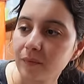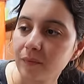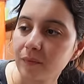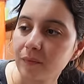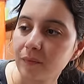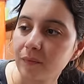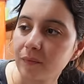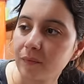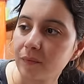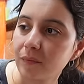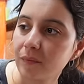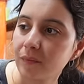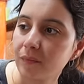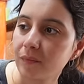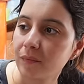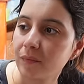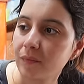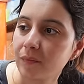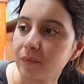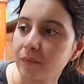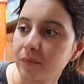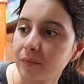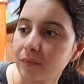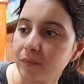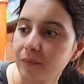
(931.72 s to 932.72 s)

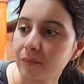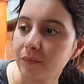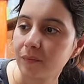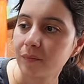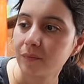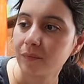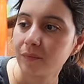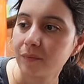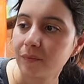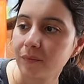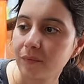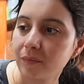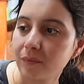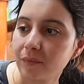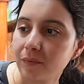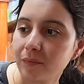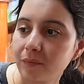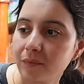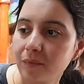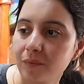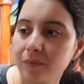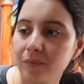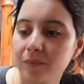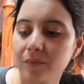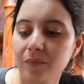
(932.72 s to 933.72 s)

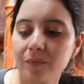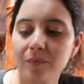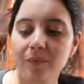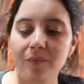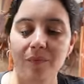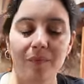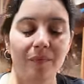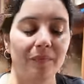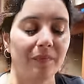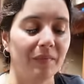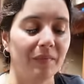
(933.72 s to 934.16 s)
No words are spoken by the person on screen.